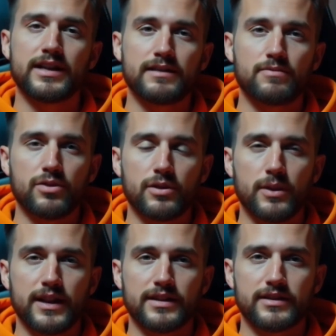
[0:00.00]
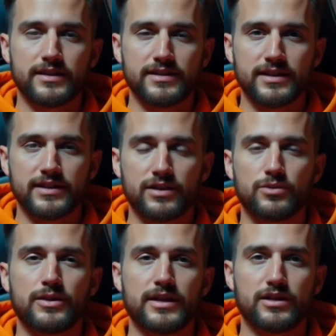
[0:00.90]
products are products that you
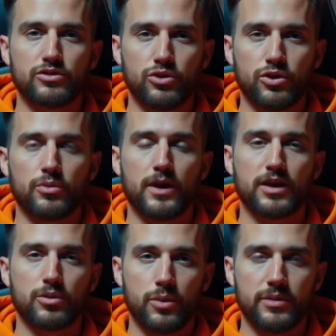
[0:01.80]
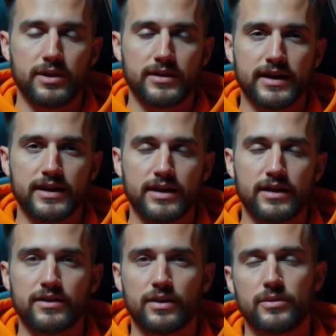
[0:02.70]
create once and can sell
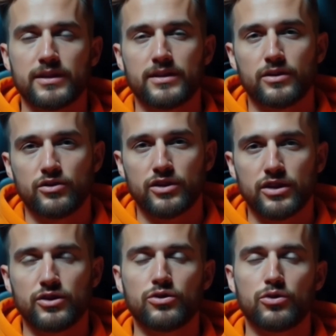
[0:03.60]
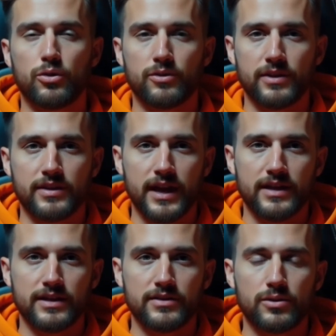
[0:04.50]
online repeatedly without any inventory
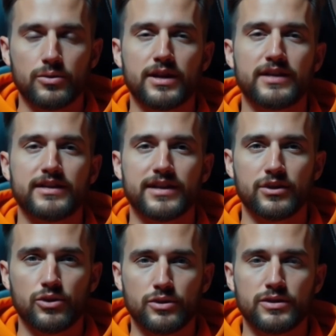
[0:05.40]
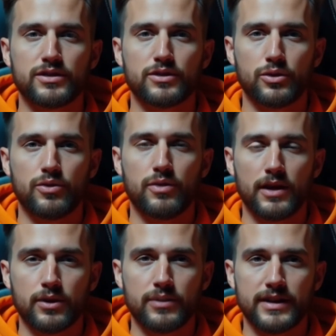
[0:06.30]
or shipping. No physical
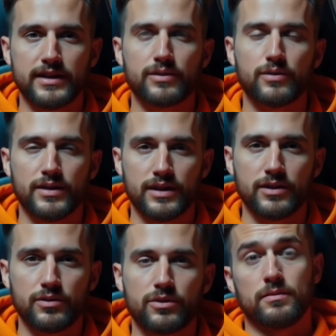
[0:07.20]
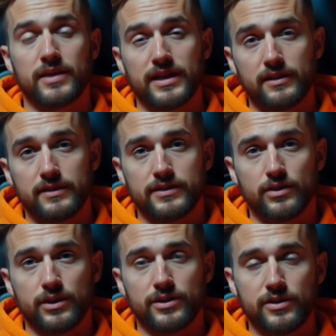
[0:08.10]
goods, just your
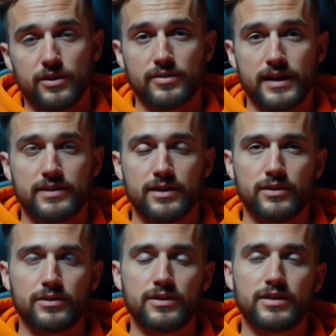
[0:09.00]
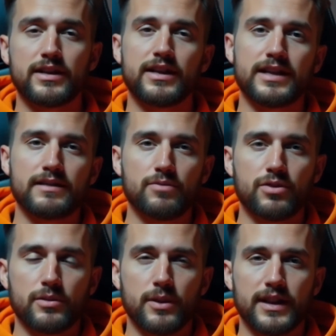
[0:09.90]
creativity and a
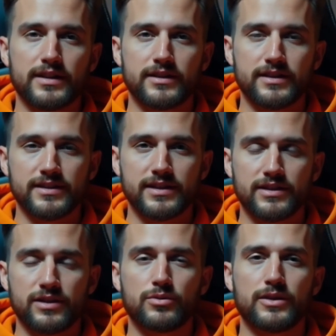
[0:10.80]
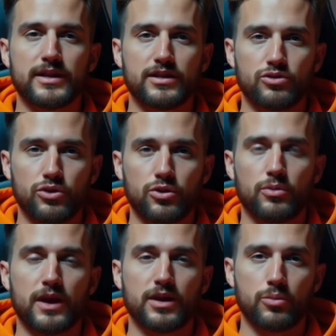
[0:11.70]
laptop/phone. Popular digital
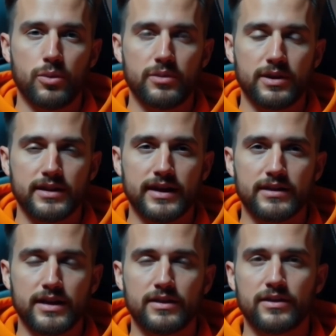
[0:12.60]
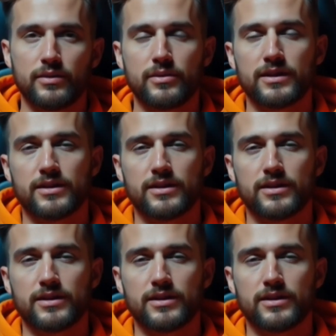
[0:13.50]
products list. 1.